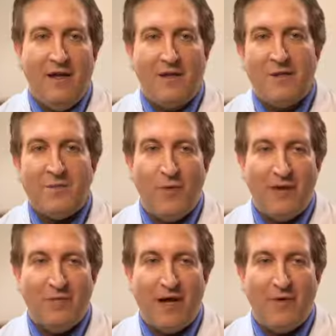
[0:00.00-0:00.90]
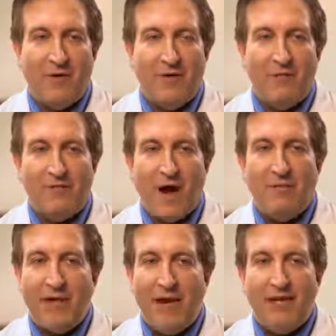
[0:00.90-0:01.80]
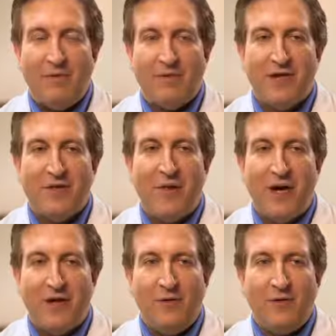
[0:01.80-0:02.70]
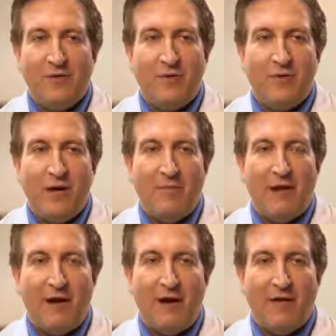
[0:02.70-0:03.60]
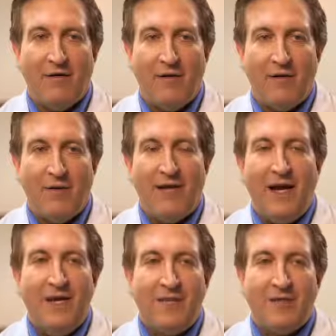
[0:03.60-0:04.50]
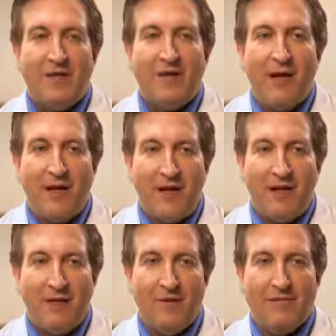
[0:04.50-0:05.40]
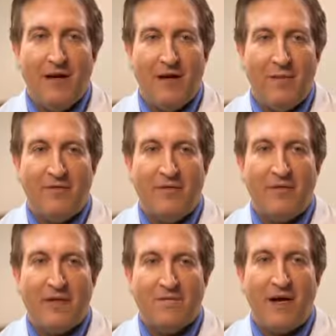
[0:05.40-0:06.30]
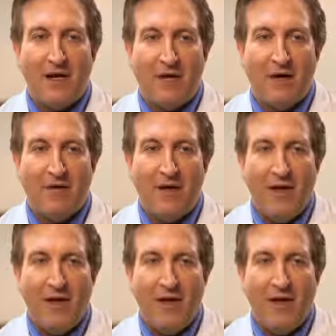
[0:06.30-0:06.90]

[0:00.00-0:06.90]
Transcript: At this point in my career, probably 80% of what I do is still primary care, but 80% of my income is now coming from cosmetic care.